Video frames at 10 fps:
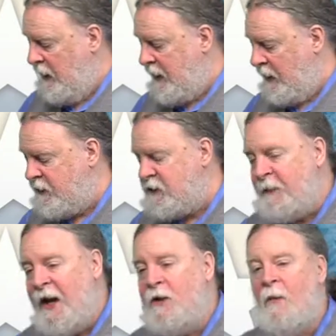Now,
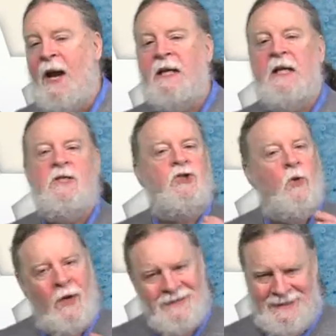despite ranking
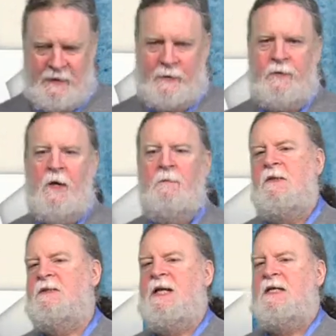20th
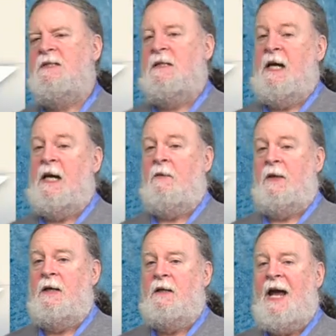among states in
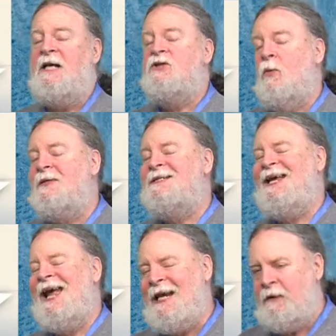area and
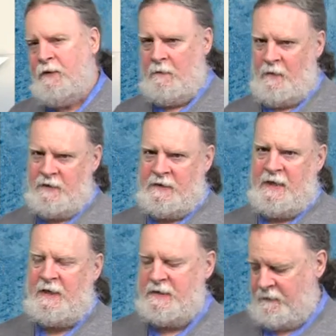28th among
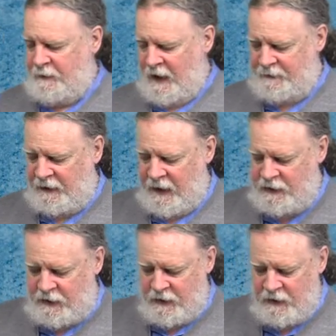states in
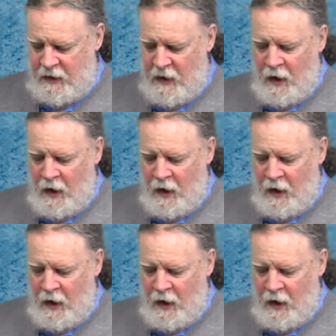population,